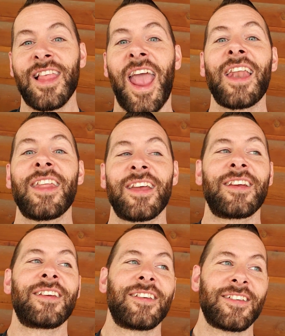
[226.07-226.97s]

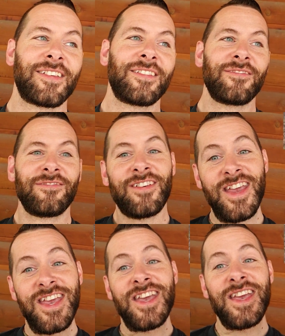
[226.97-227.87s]
landing.
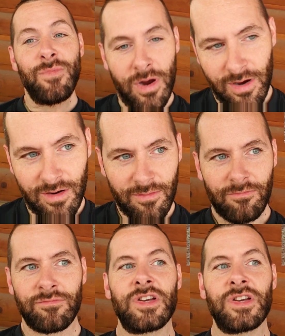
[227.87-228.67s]
Tink!